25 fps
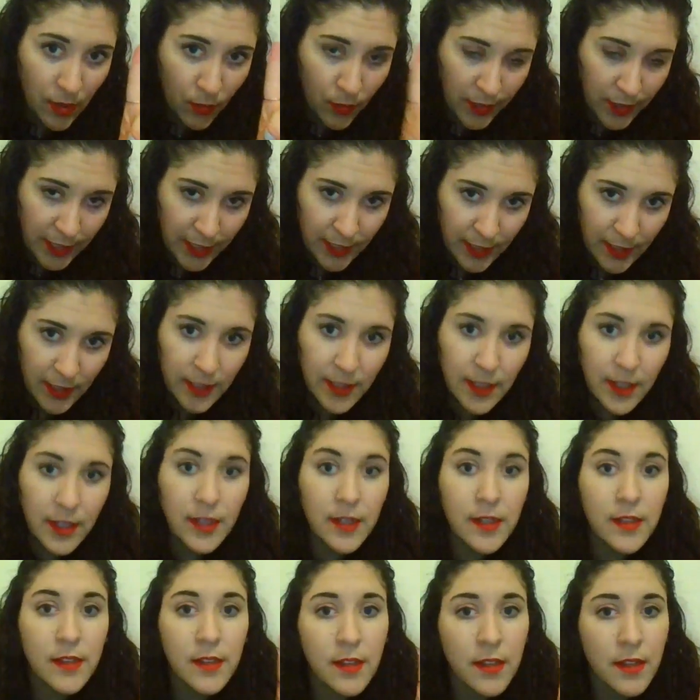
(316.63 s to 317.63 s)
1,
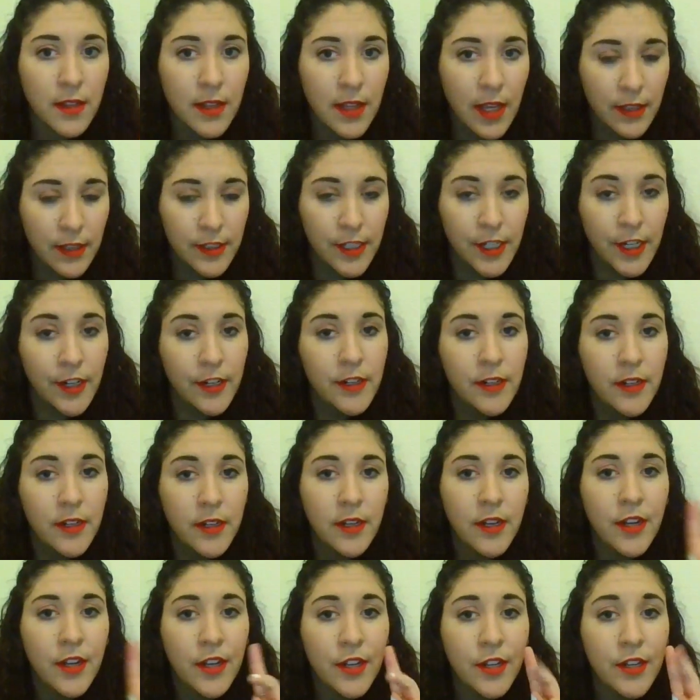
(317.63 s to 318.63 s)
color.
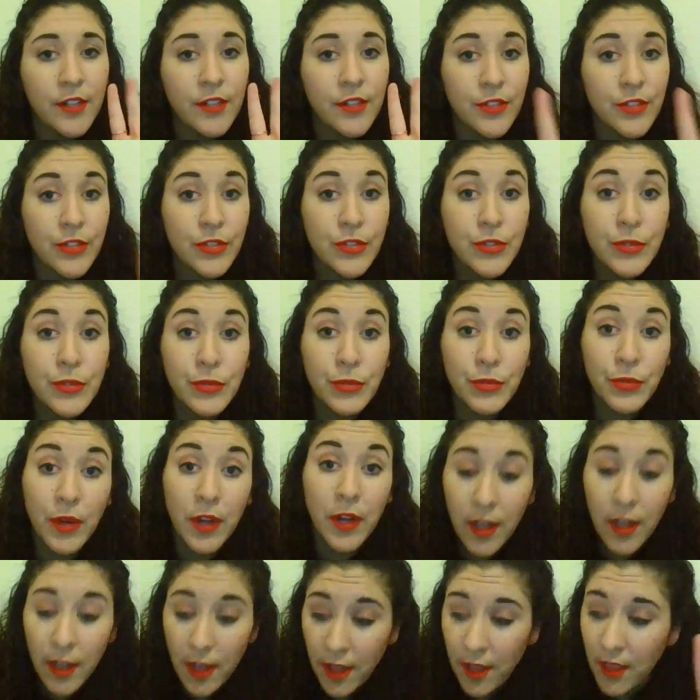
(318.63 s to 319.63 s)

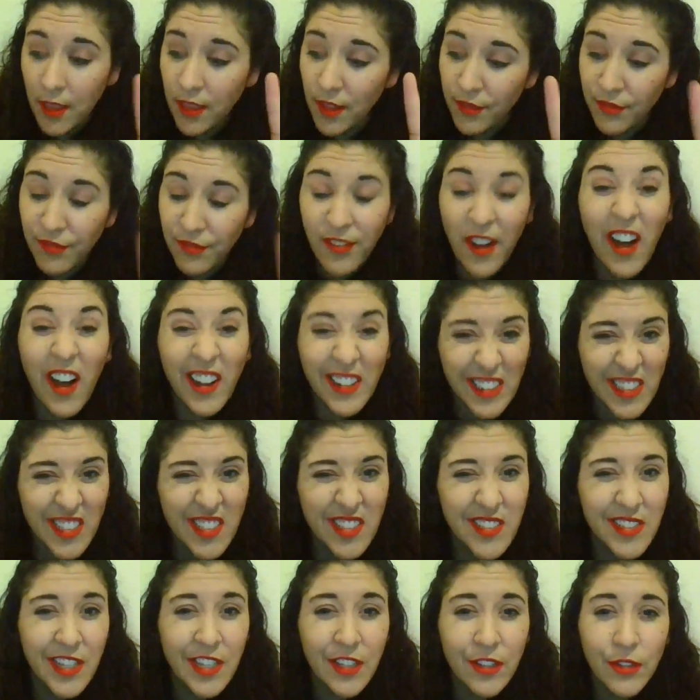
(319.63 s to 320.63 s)
2, the
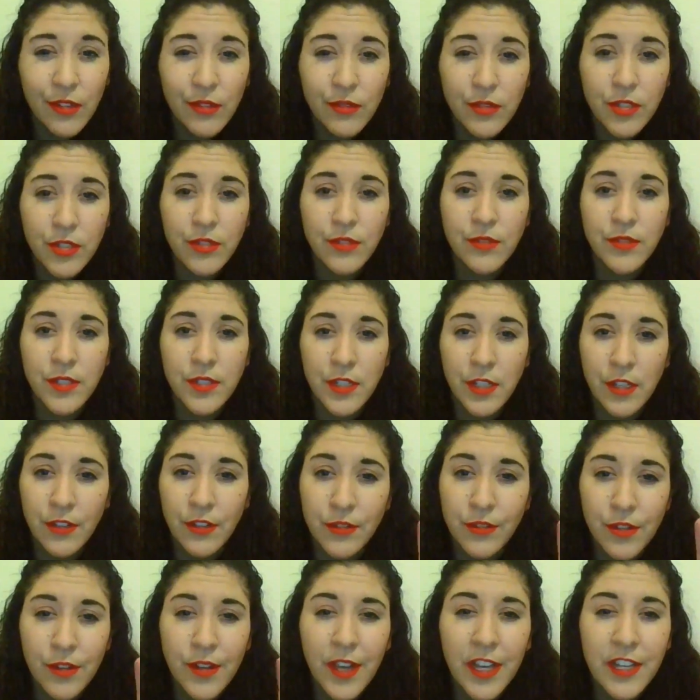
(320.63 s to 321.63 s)
font that you choose to use.